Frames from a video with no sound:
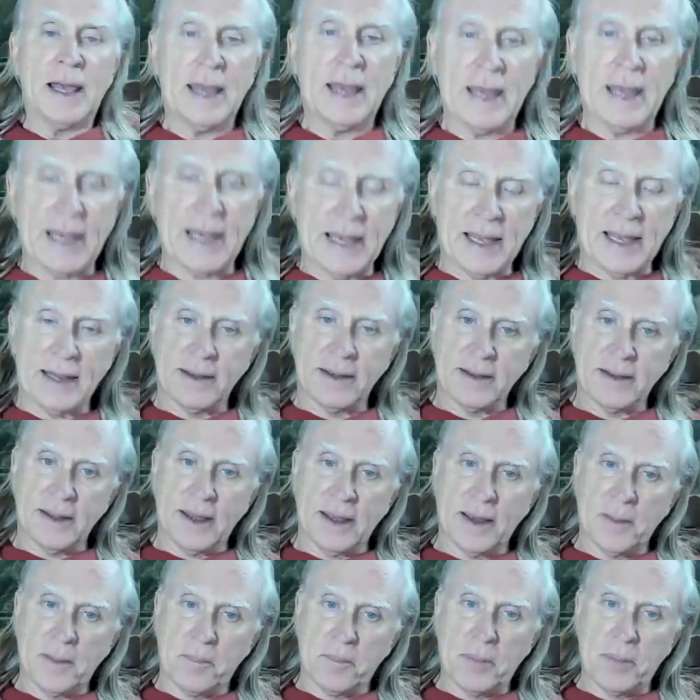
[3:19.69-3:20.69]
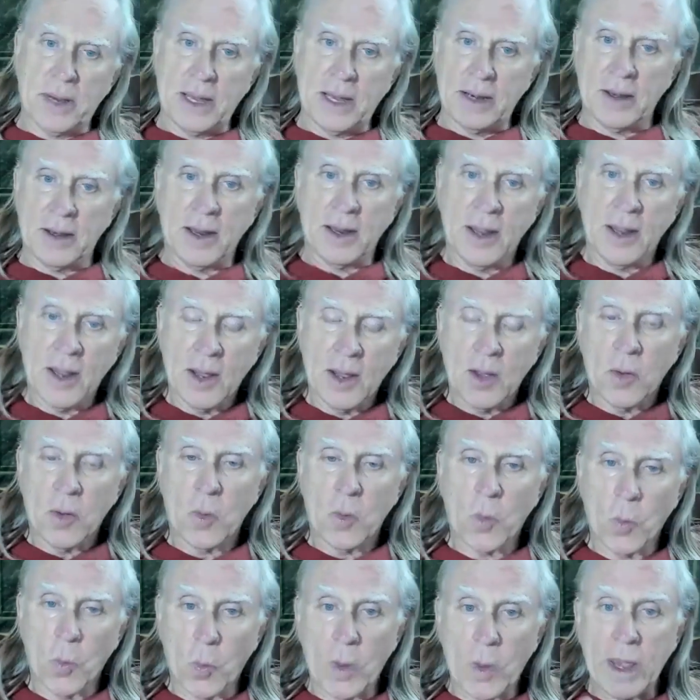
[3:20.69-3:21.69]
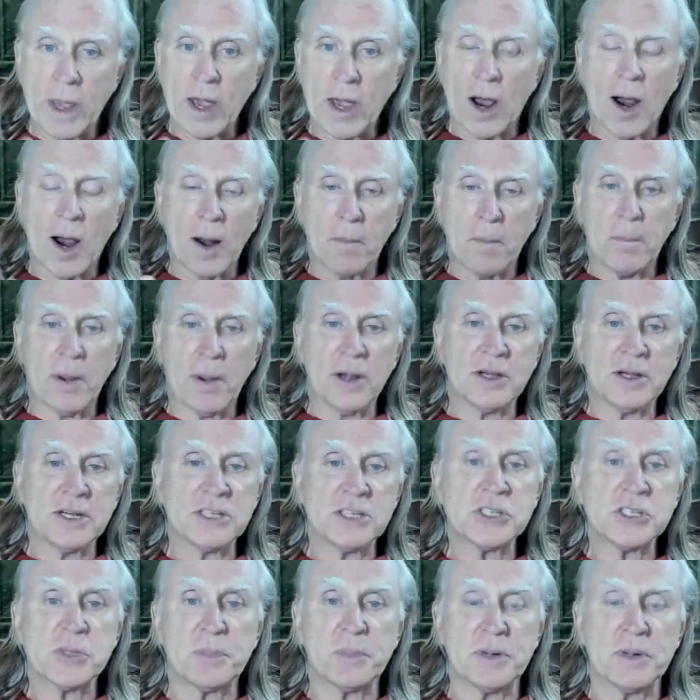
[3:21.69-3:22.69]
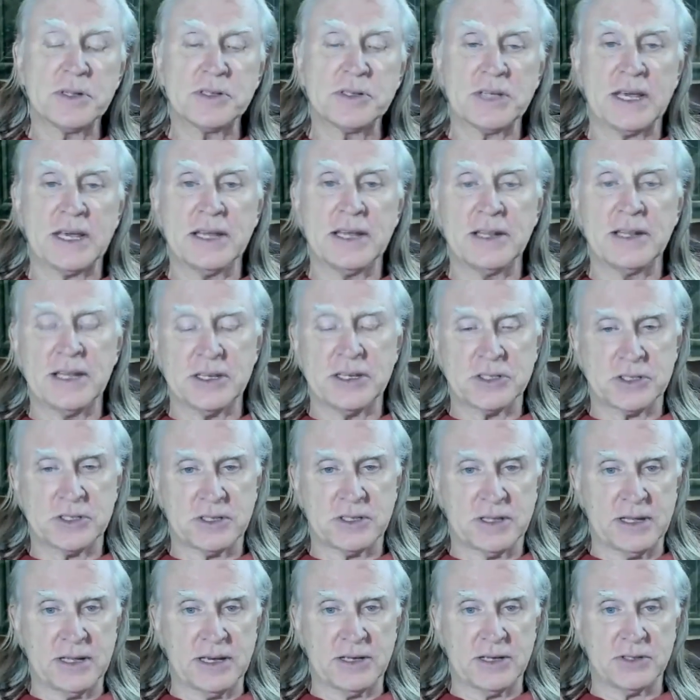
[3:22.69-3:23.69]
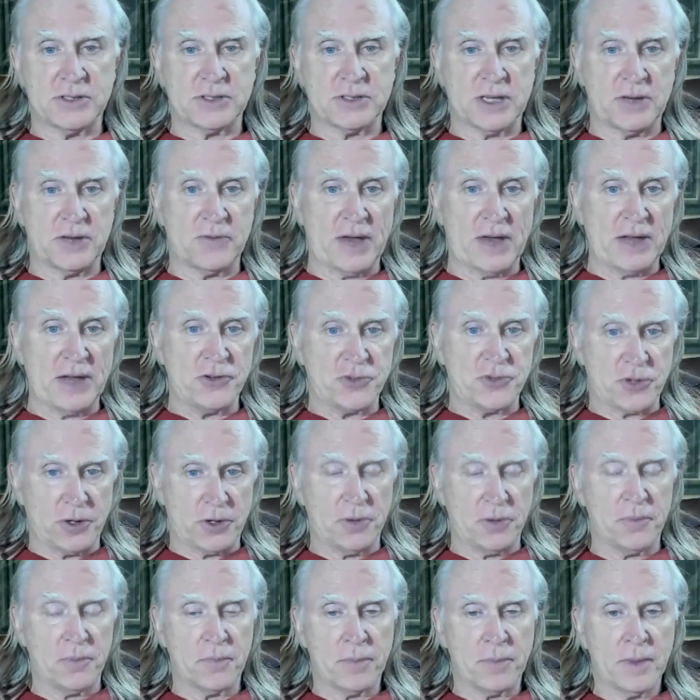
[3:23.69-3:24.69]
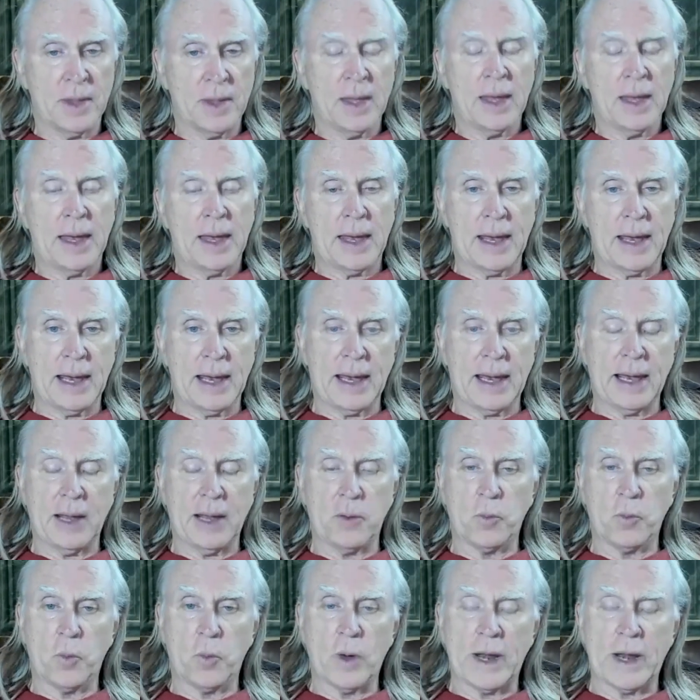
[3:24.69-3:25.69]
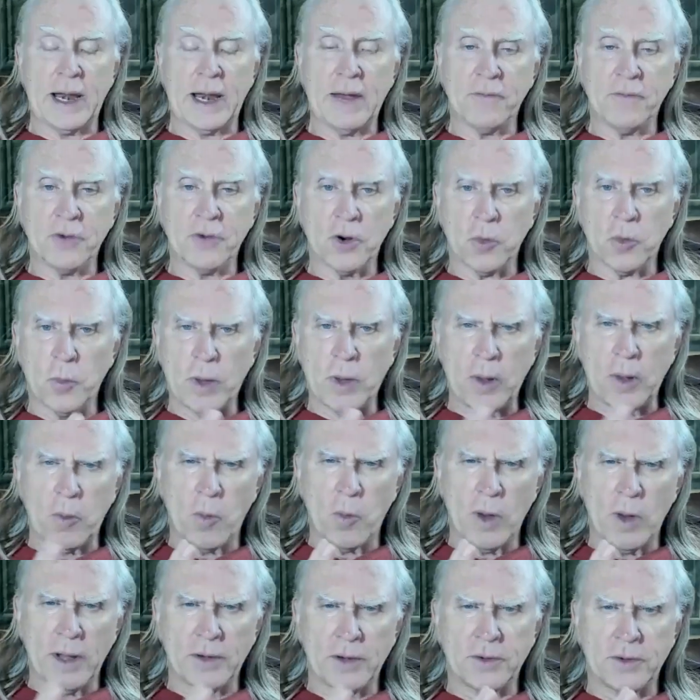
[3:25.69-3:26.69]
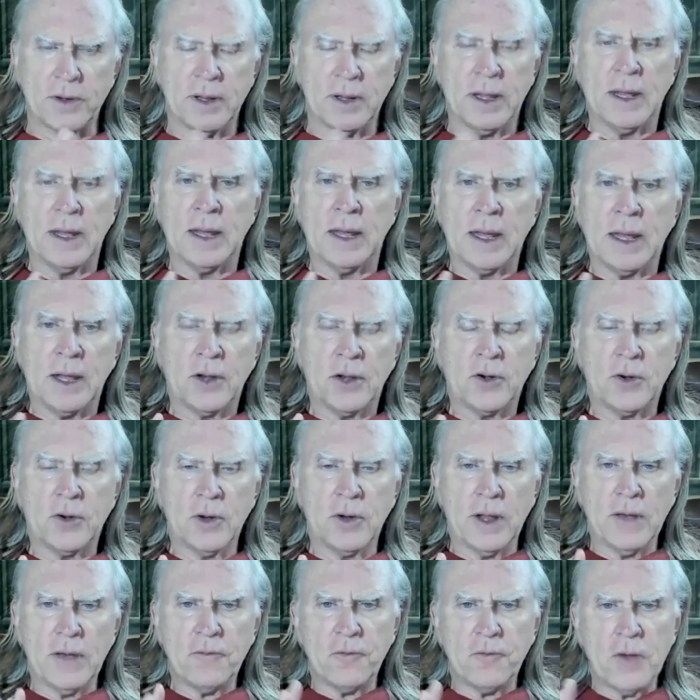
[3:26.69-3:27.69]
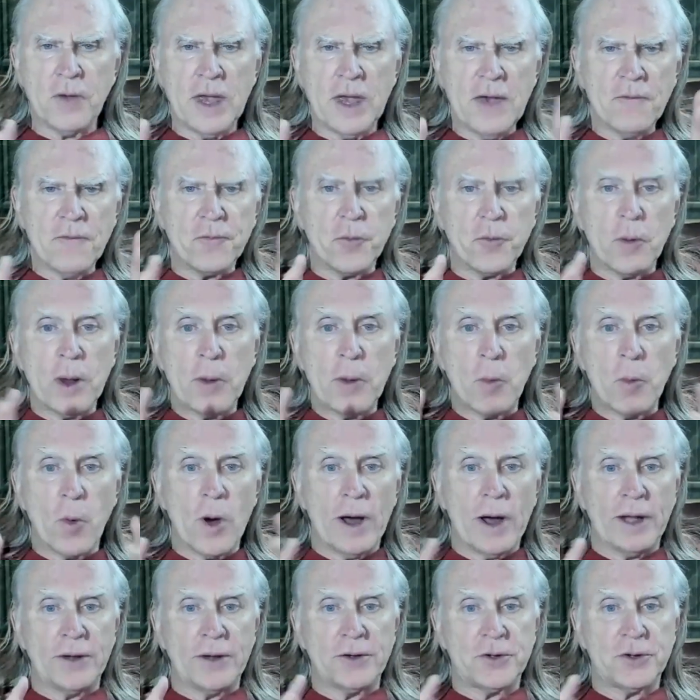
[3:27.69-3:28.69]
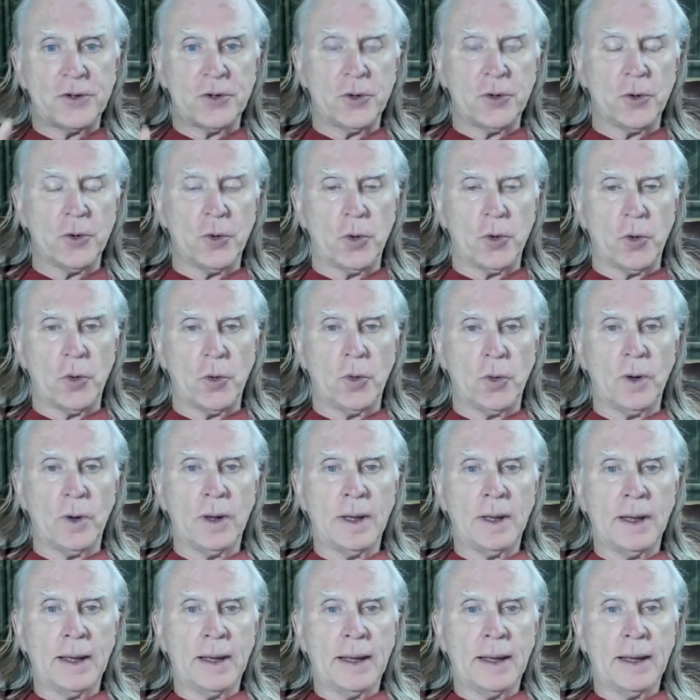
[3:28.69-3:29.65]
And uh, but we are participants in this this adventure, and whenever we want if if we want to